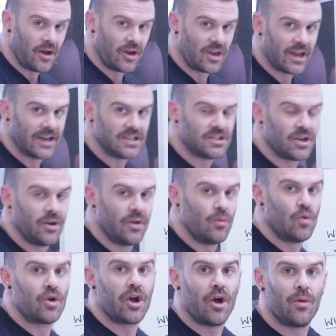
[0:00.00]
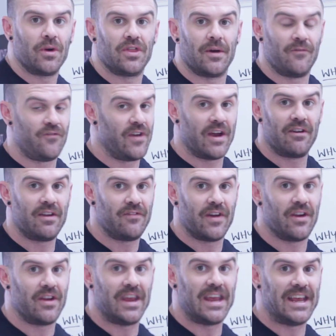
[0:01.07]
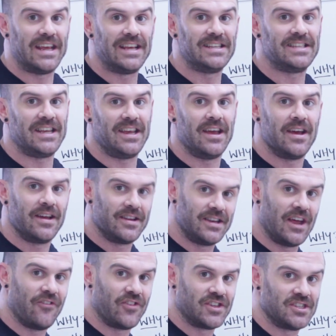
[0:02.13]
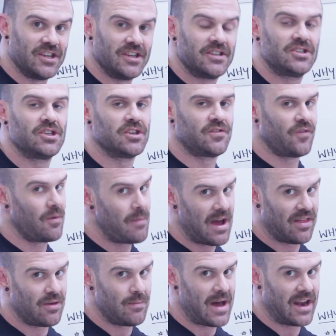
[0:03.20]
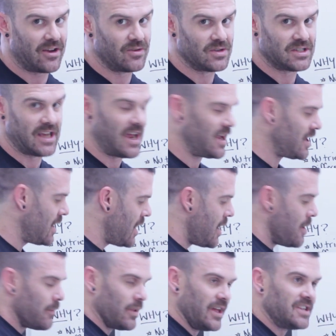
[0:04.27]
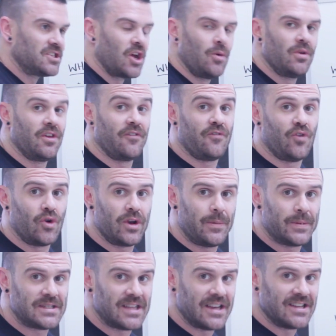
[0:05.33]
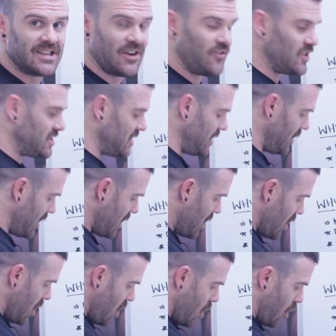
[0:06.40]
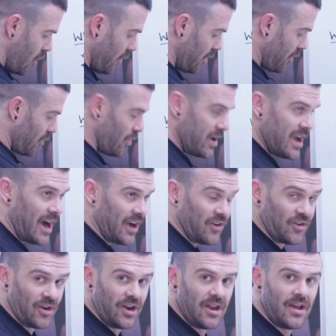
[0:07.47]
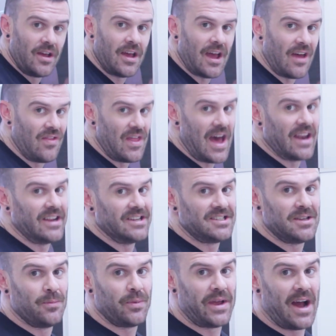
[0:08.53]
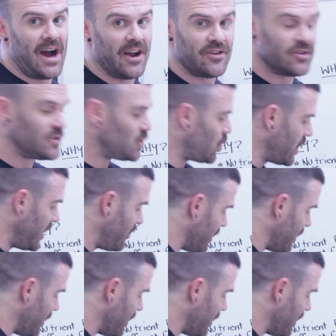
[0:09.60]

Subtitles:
okay? So we'll go with a very, very easy deficit just for mathematical sake, but let's go with a 40% deficit on 300, and that is simply 120